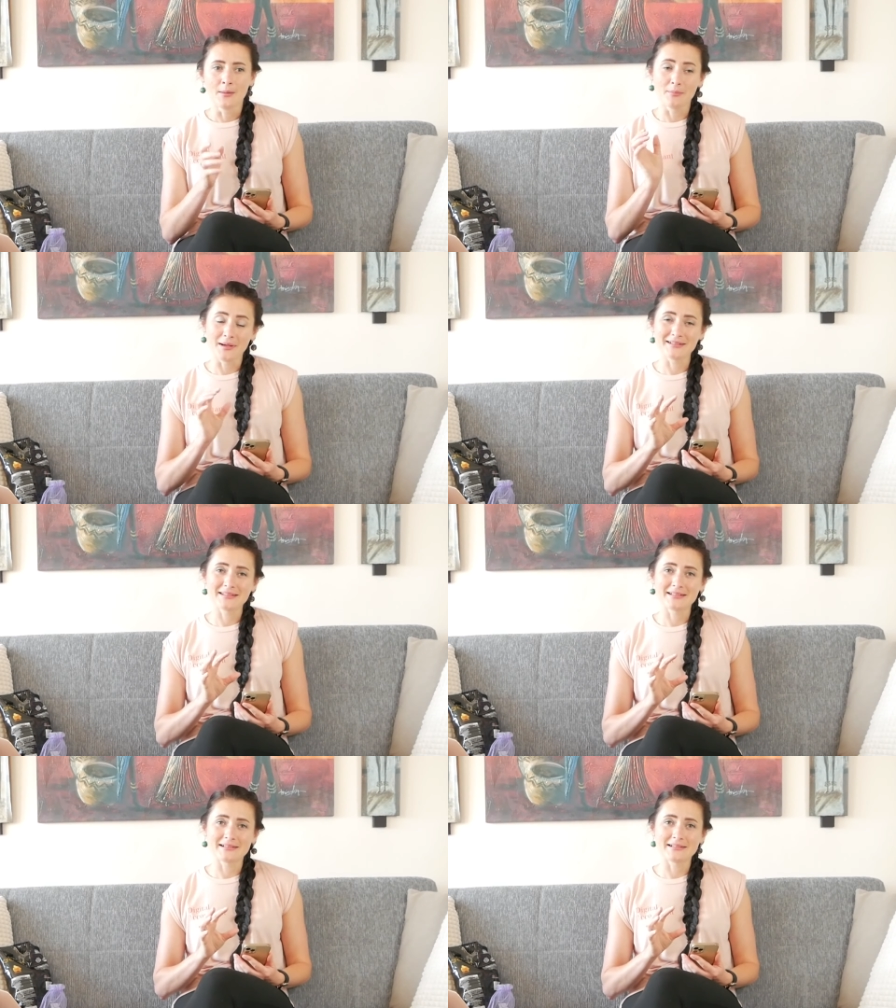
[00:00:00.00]

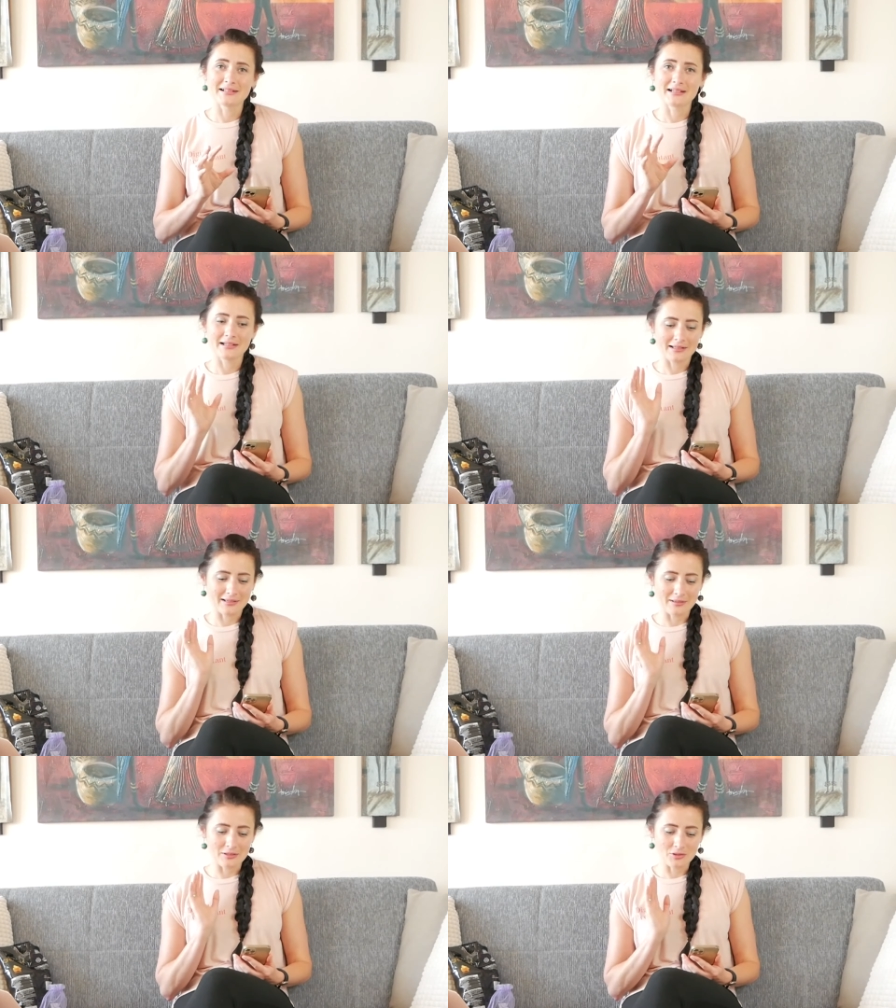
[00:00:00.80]
But
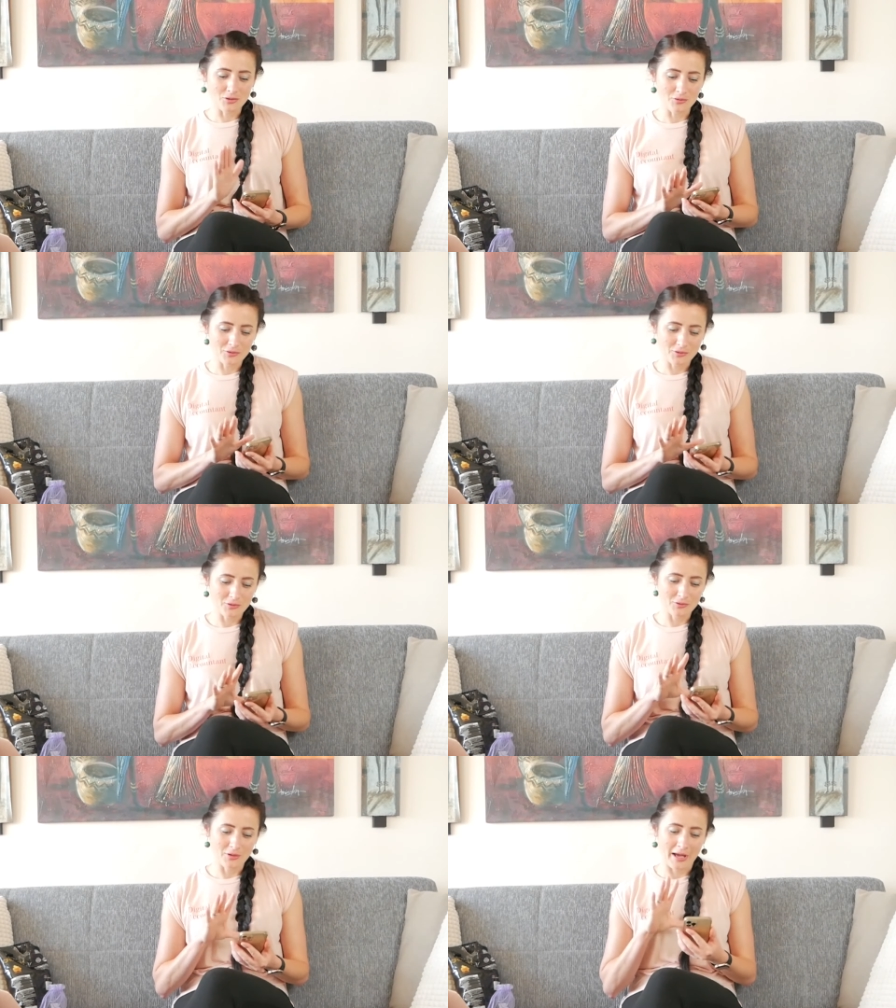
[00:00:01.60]
due
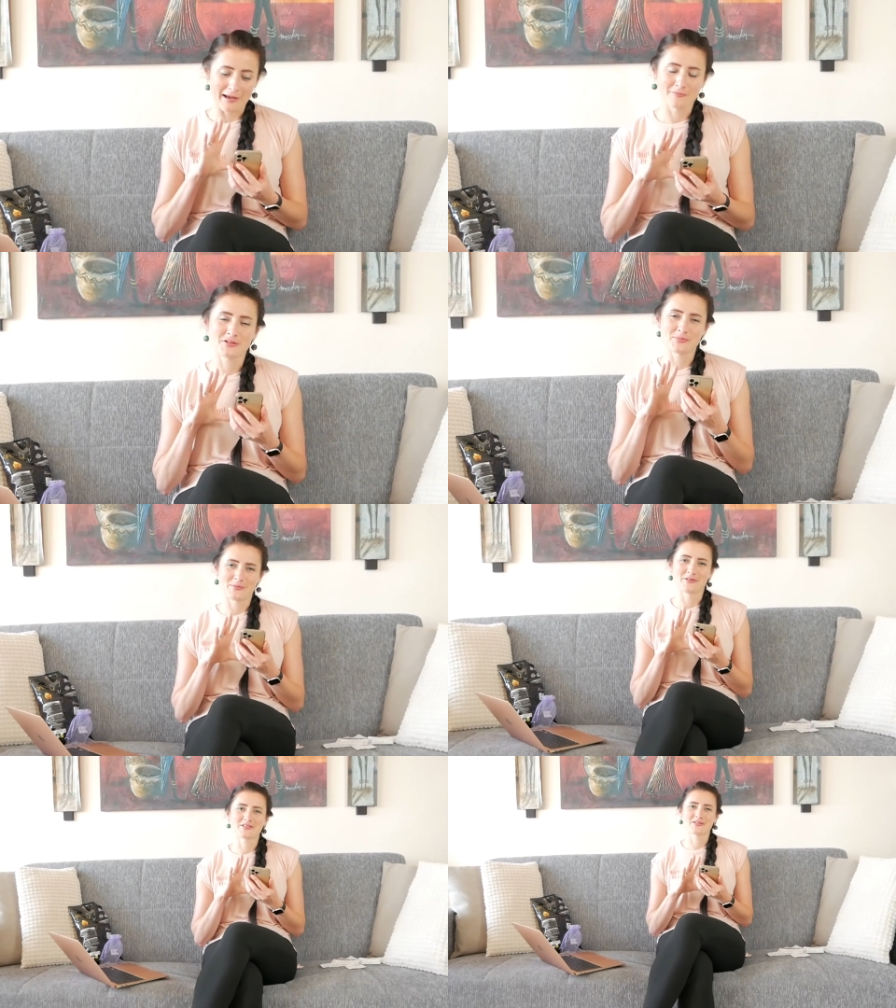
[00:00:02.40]
to how
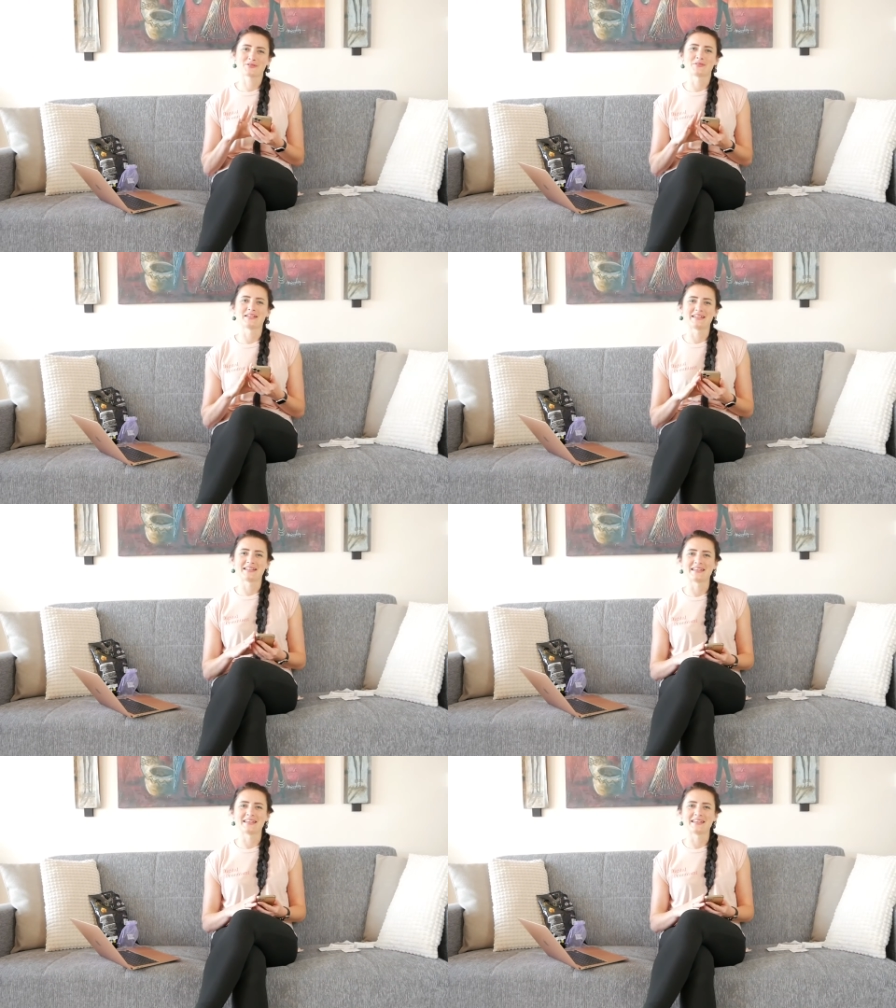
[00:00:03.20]
small screen it